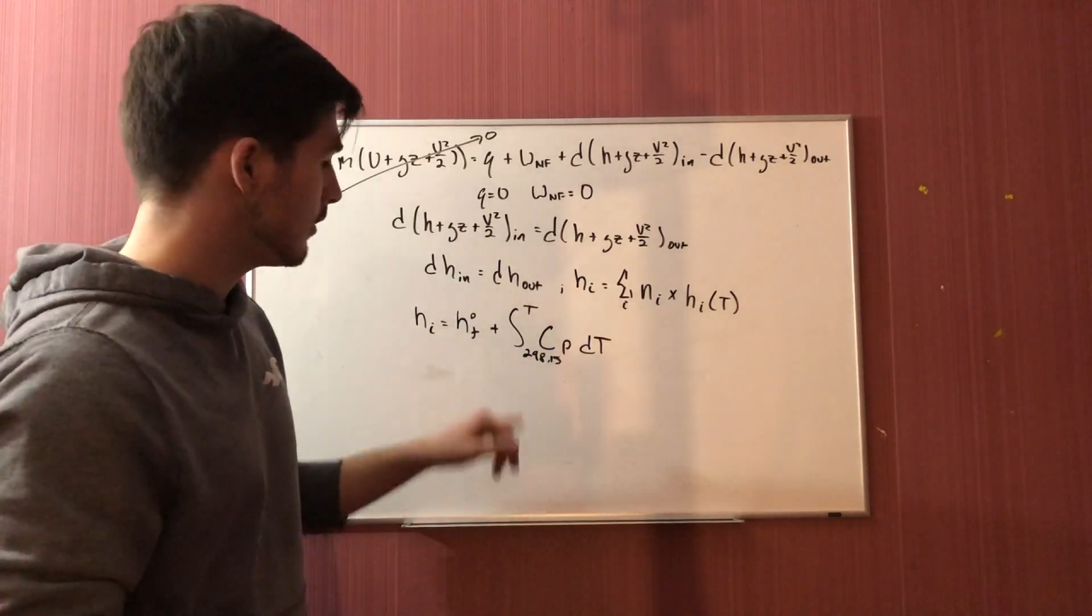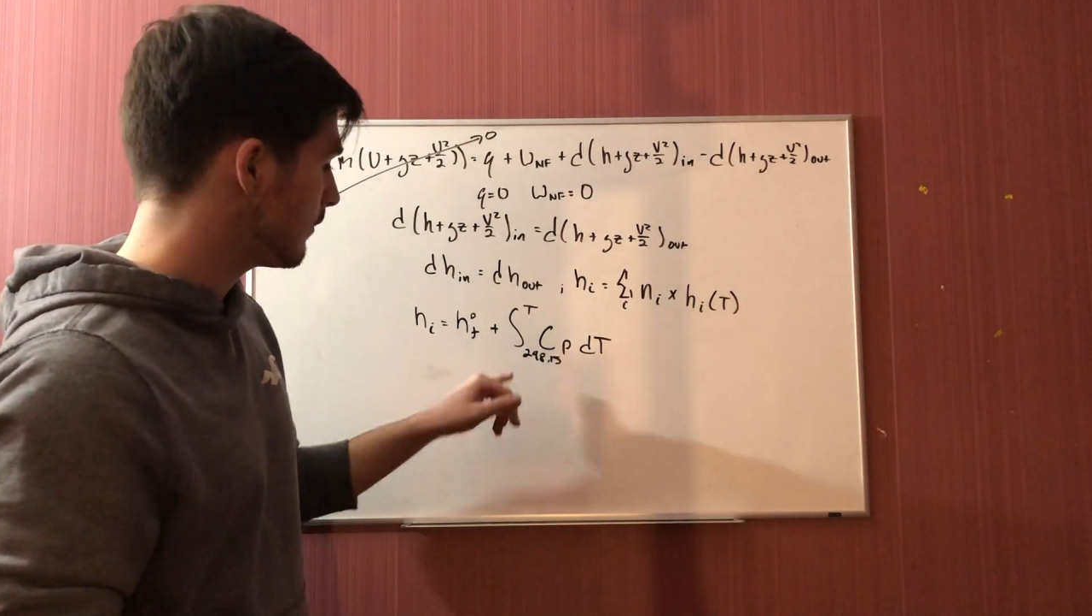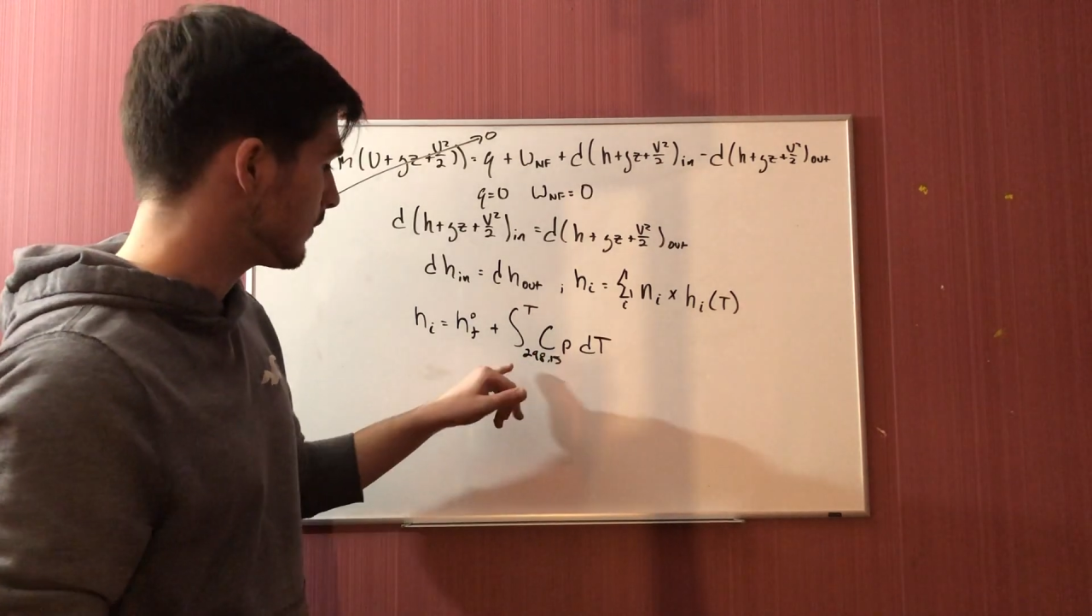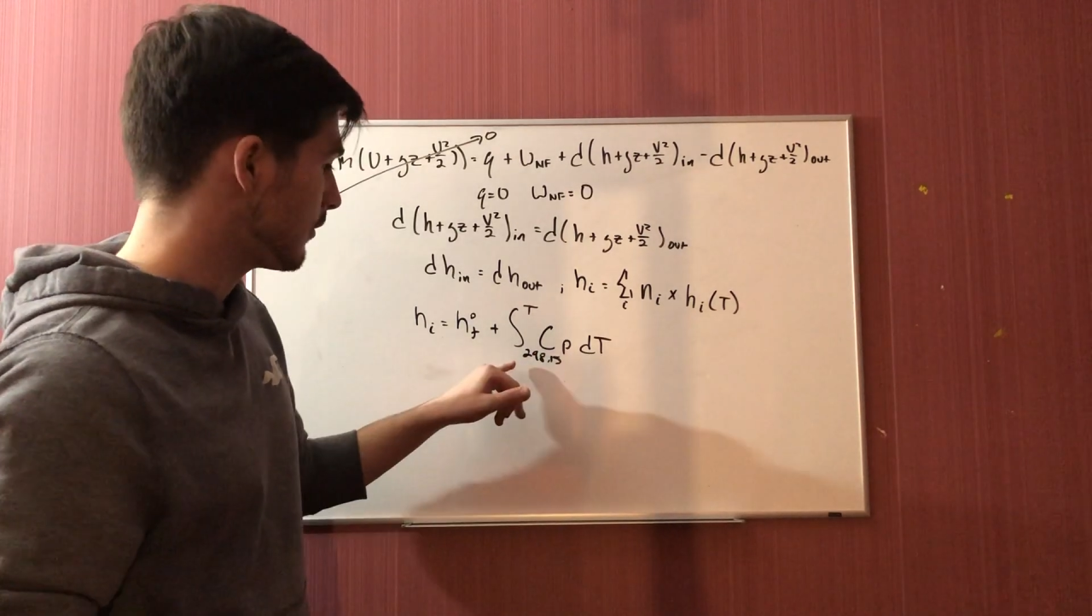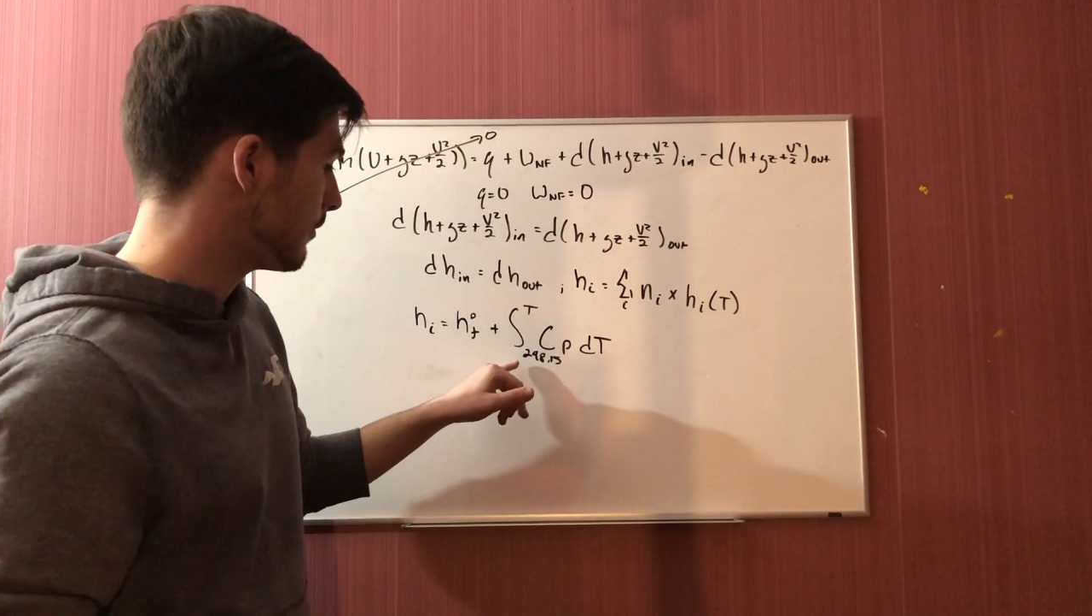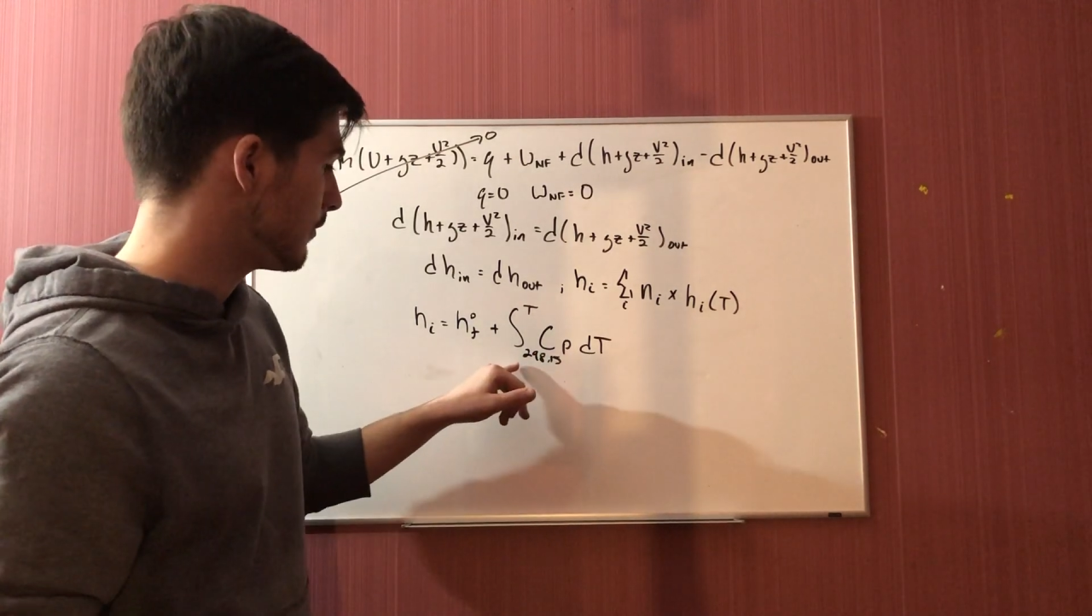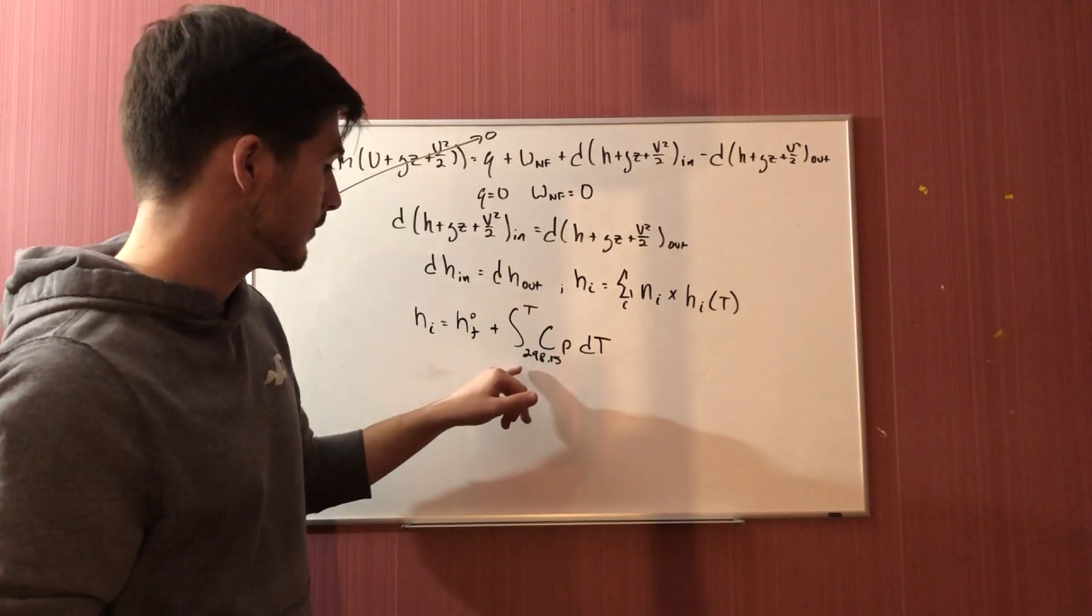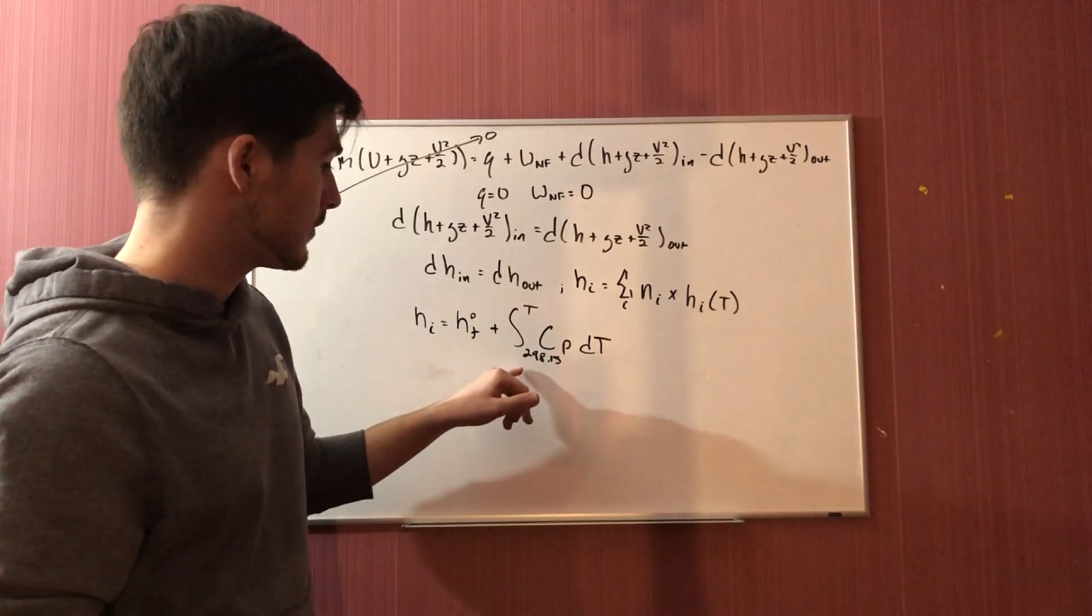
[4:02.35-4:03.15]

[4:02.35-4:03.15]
from